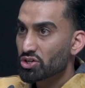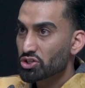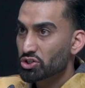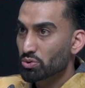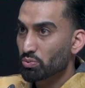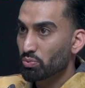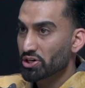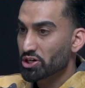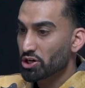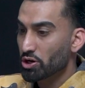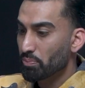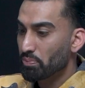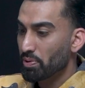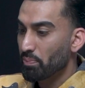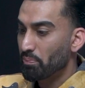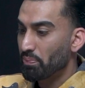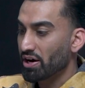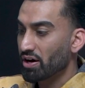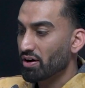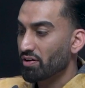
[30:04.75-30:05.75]
So when you're
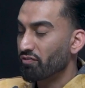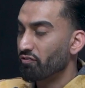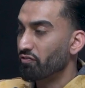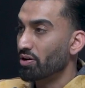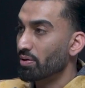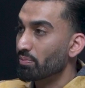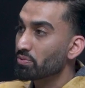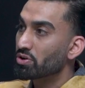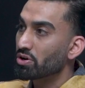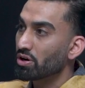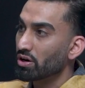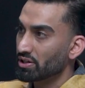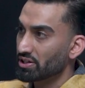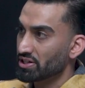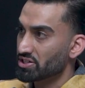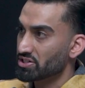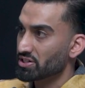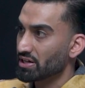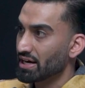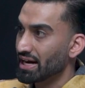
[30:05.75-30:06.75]
prepared from
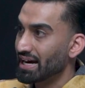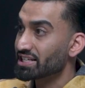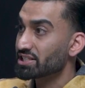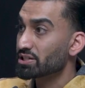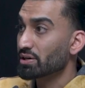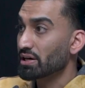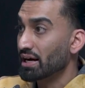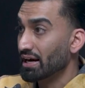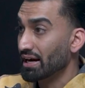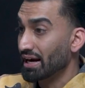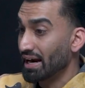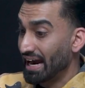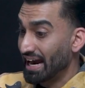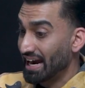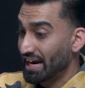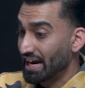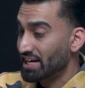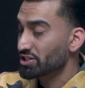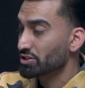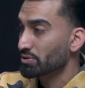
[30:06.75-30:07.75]
college as a
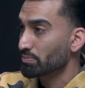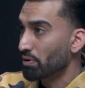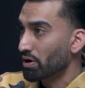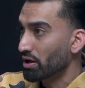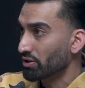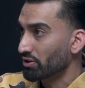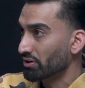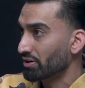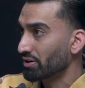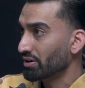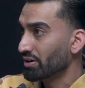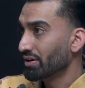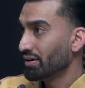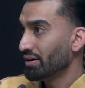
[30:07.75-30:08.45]
baller,